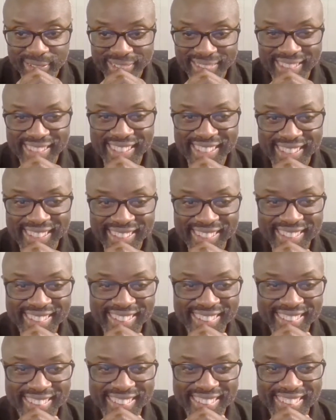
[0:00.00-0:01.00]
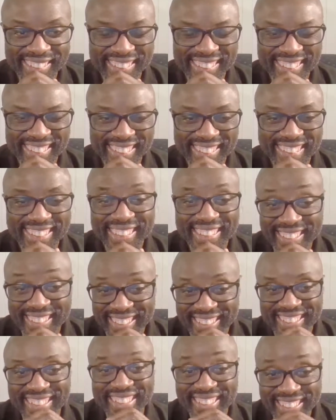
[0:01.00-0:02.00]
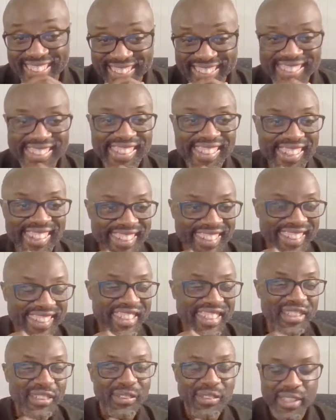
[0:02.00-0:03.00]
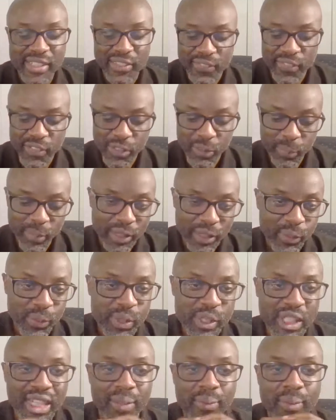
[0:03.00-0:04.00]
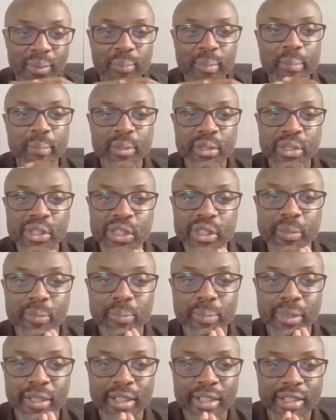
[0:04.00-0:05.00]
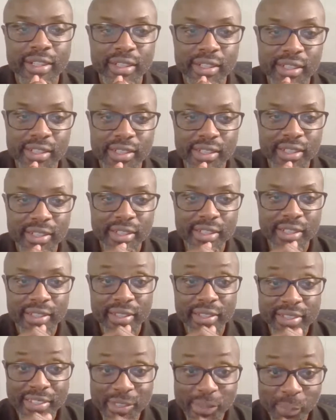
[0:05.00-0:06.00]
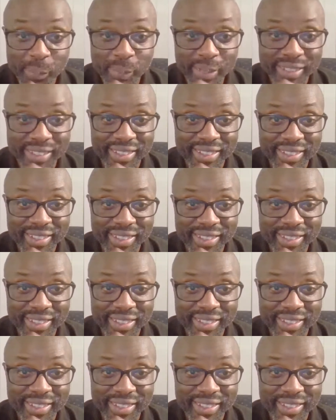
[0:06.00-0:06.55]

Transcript: yeah, I did say exclusive. So we are launching our membership this week.